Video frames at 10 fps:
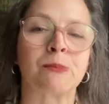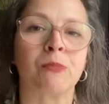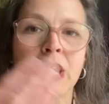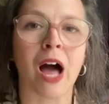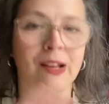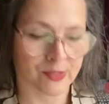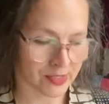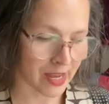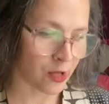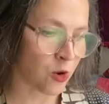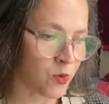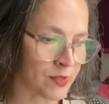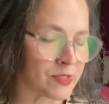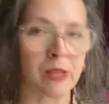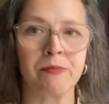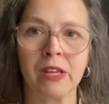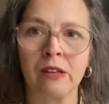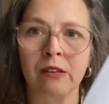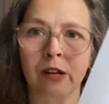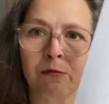block style quilt, something,